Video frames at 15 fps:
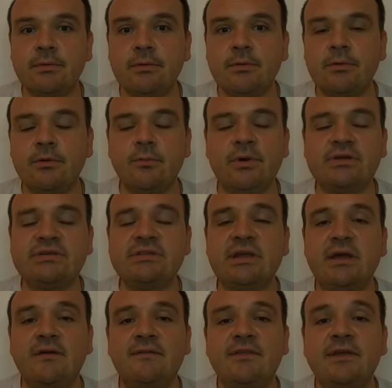you must
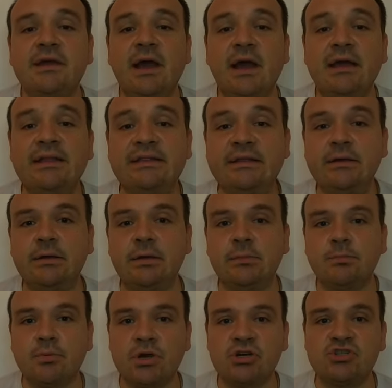have the ideal
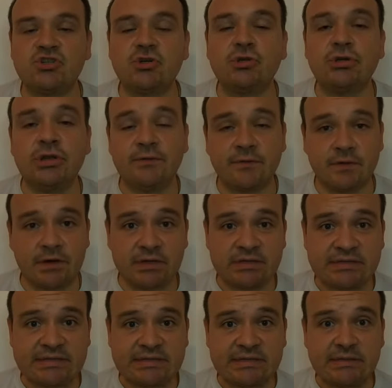pressure
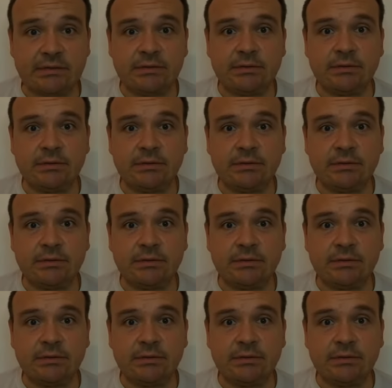difference